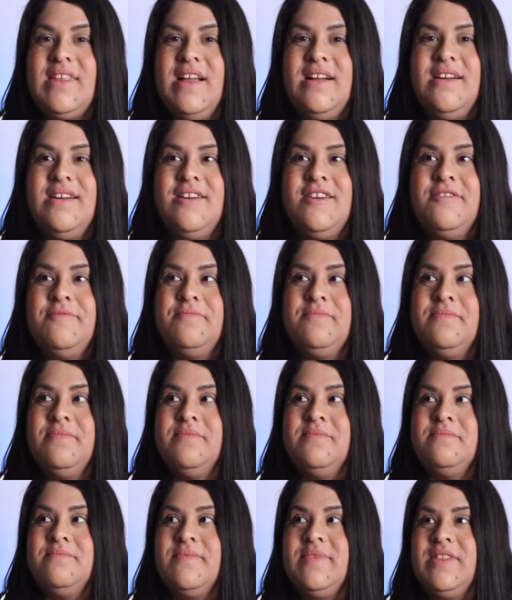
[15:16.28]

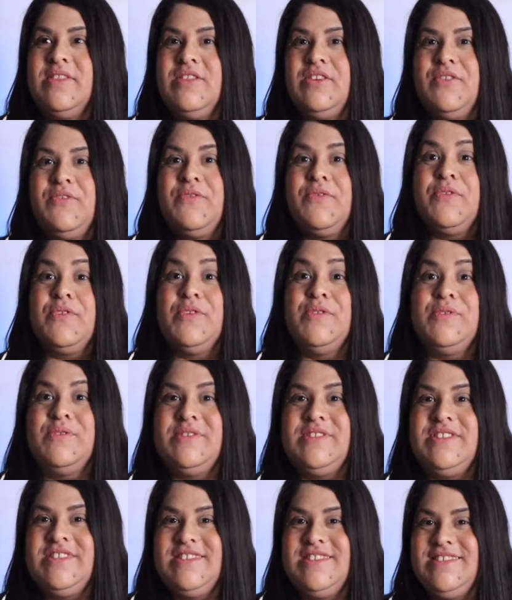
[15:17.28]
the
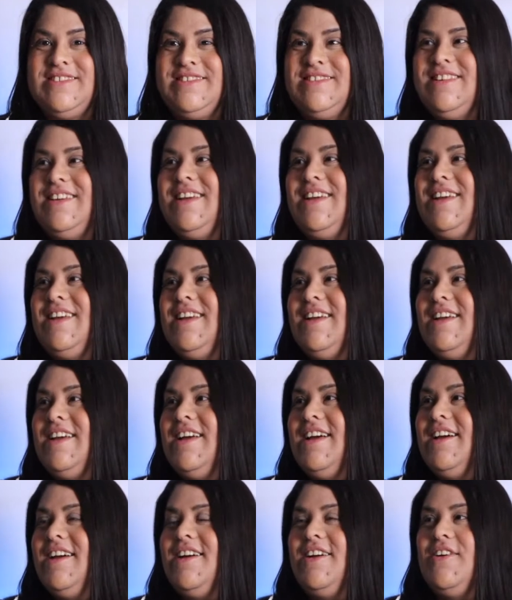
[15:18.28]
fruit
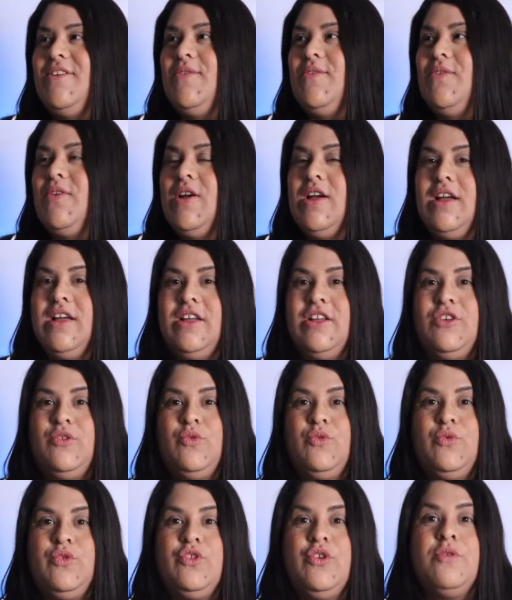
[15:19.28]
of
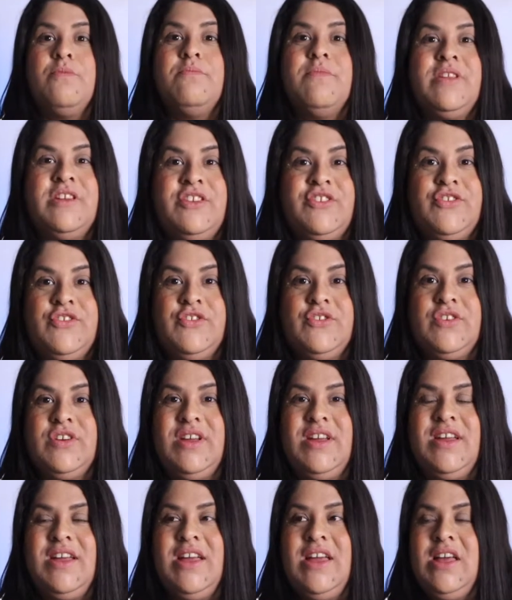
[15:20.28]
your
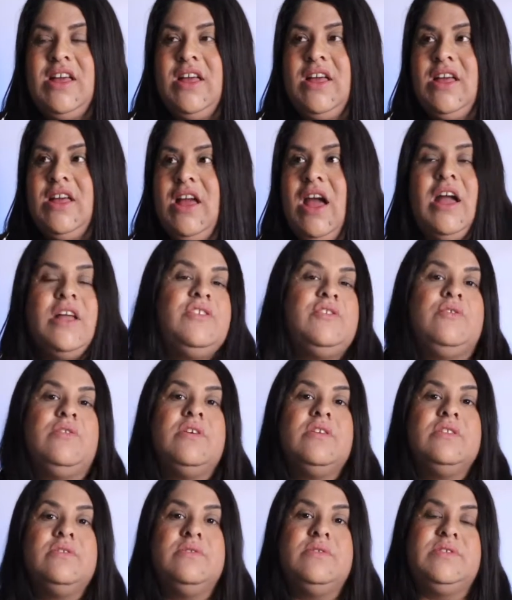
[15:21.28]
ministry, and you
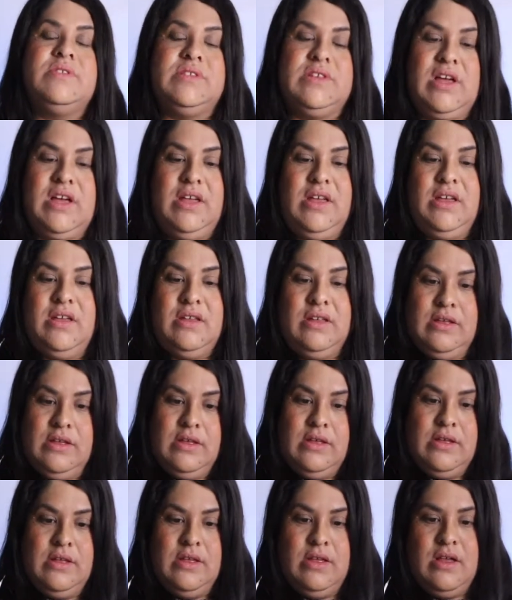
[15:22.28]
can lose sight
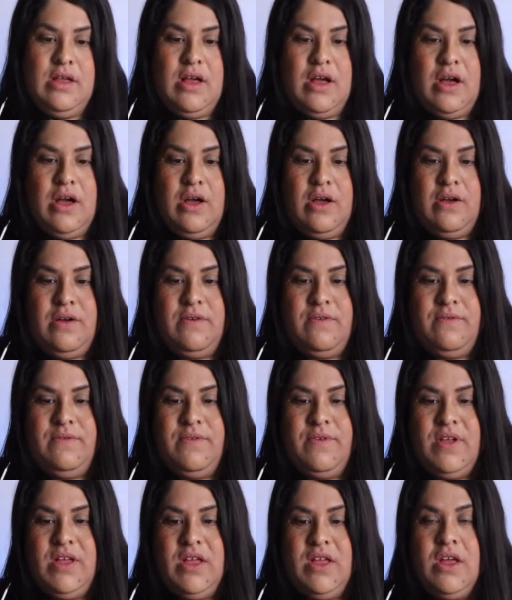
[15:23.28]

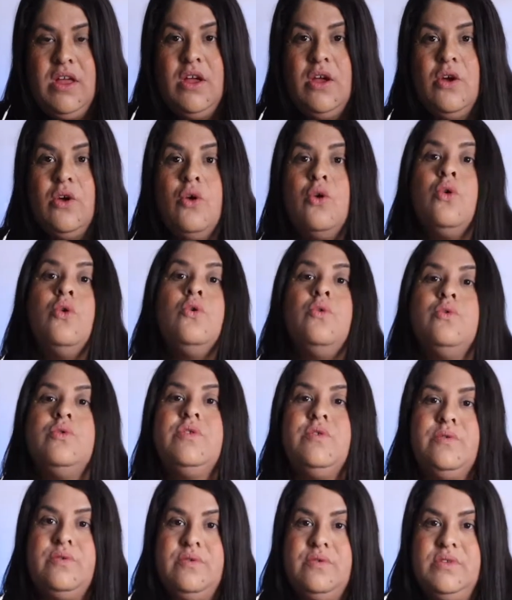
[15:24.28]
of who
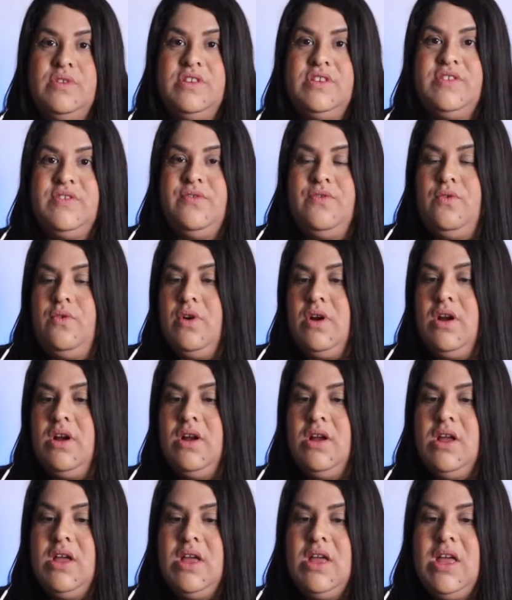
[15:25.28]
you do this for,
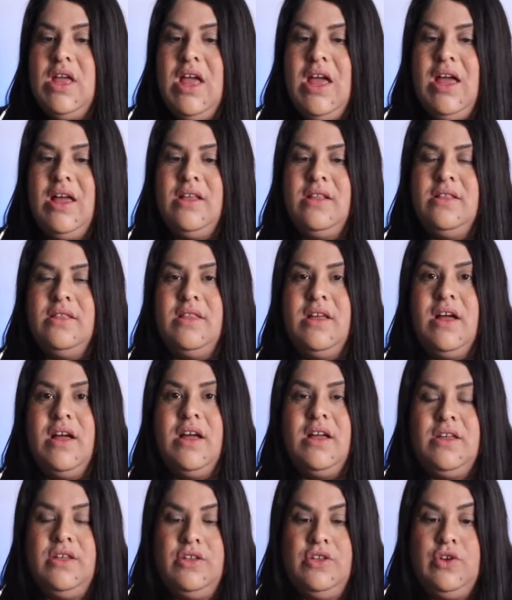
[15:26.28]
and
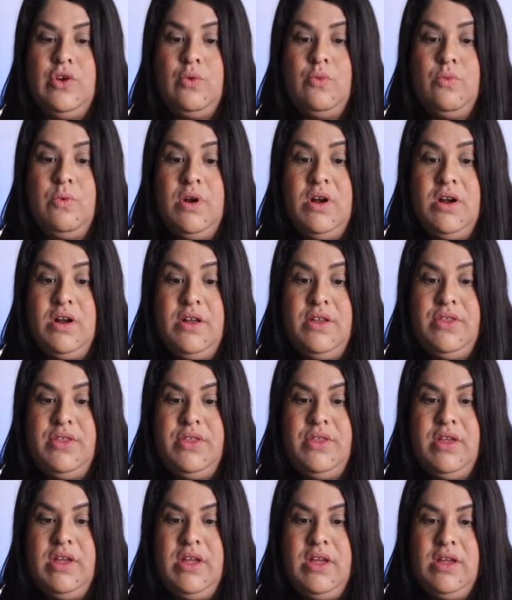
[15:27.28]
that your
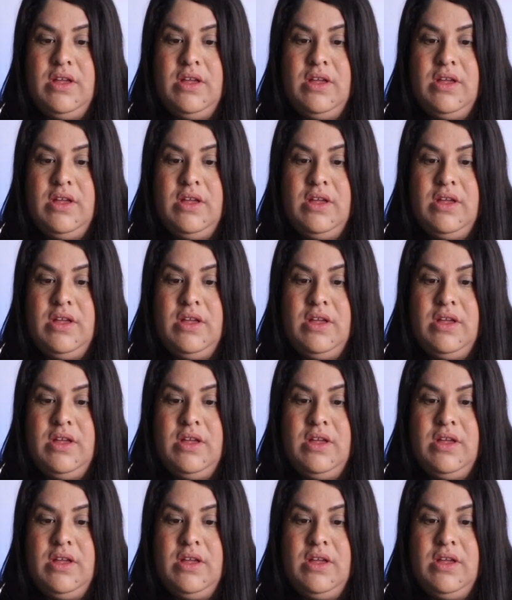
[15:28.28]
worth